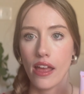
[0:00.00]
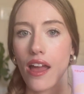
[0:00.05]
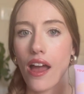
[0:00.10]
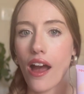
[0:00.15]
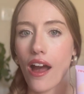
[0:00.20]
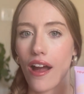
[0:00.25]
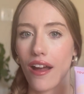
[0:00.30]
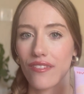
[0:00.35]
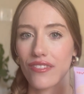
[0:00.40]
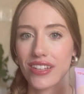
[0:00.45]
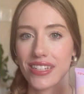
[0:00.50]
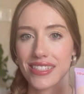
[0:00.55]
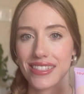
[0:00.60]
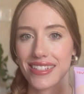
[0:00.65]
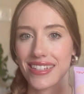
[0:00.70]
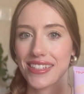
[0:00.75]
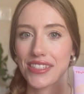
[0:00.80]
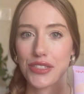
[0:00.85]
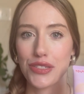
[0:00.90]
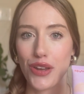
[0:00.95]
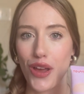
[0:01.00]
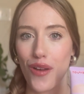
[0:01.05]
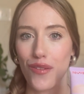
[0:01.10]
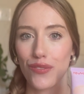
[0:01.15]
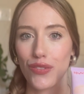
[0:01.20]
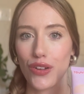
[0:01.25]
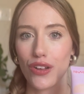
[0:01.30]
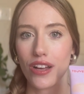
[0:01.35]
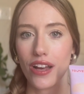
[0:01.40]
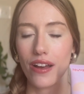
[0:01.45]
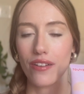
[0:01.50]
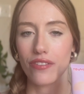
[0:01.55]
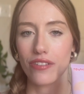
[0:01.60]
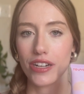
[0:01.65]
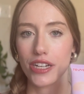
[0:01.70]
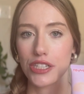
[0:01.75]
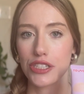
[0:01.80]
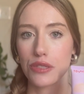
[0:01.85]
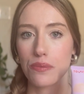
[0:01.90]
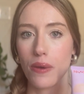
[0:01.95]
Obviously it's not full
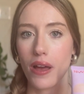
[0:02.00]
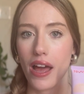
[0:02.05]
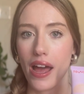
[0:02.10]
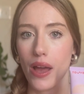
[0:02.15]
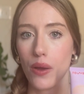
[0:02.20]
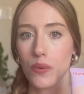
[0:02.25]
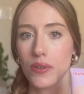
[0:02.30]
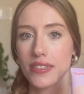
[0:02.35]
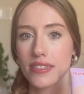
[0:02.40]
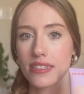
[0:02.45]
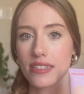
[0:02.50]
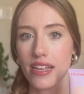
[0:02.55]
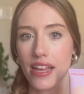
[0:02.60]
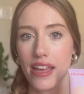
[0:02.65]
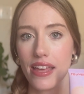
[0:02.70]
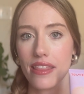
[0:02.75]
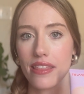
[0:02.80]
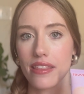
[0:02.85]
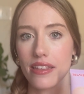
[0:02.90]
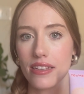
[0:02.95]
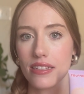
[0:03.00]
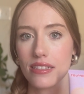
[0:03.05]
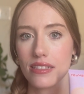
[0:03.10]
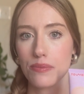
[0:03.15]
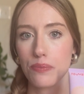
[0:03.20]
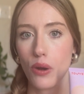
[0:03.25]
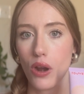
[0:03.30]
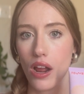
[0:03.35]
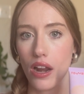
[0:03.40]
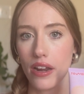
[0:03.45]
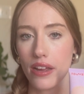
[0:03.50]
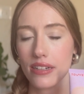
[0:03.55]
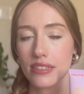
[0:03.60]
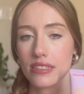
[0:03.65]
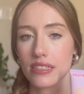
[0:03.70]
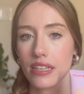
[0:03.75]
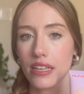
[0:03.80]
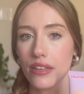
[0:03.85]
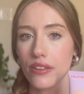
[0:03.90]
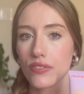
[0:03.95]
coverage, but I would say this product
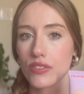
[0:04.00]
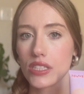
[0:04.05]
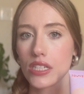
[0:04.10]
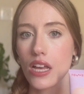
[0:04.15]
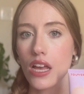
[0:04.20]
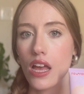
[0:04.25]
gives